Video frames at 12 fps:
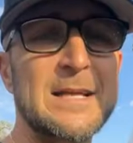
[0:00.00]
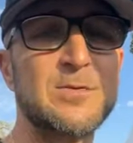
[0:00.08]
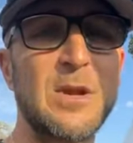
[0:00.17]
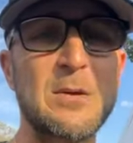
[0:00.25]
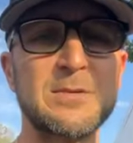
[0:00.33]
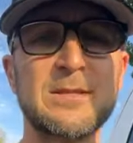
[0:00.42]
And
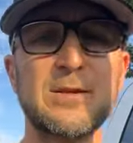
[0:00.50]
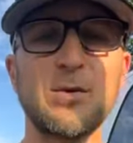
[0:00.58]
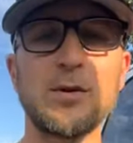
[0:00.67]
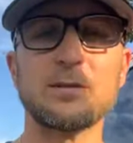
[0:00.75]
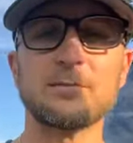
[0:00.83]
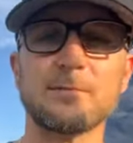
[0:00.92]
that's what I was
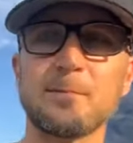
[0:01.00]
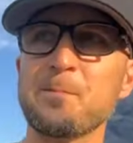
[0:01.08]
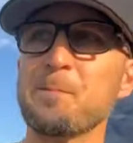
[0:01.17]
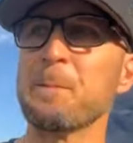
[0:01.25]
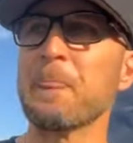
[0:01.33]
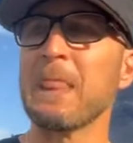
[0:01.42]
doing,
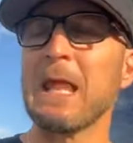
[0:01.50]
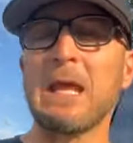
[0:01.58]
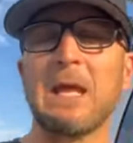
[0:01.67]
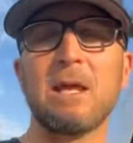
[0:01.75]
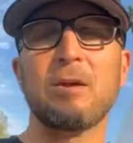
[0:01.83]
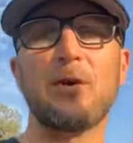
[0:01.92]

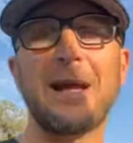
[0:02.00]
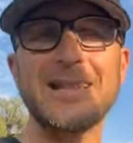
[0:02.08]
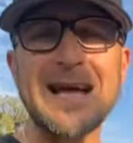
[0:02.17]
right?